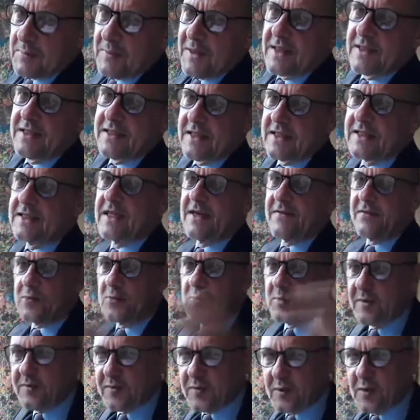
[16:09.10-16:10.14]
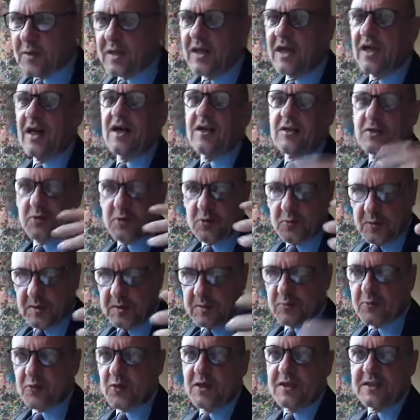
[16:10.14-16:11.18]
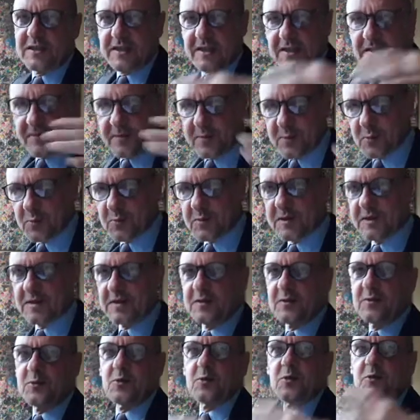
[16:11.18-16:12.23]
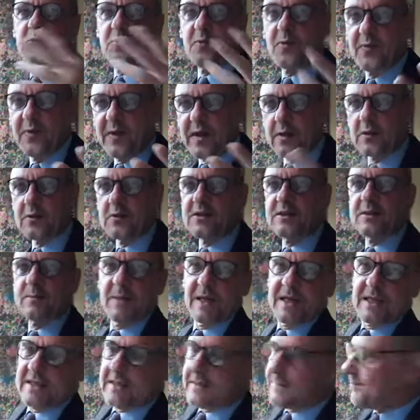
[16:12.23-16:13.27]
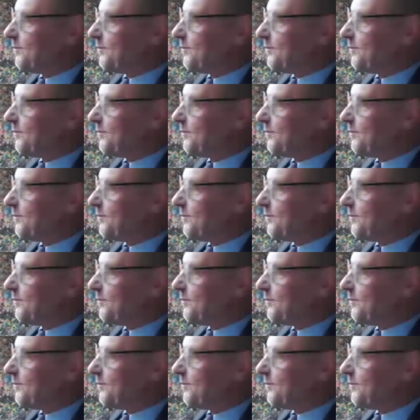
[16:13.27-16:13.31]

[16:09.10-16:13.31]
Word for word: paintings have to be very large to be impressive to be to, to fill the space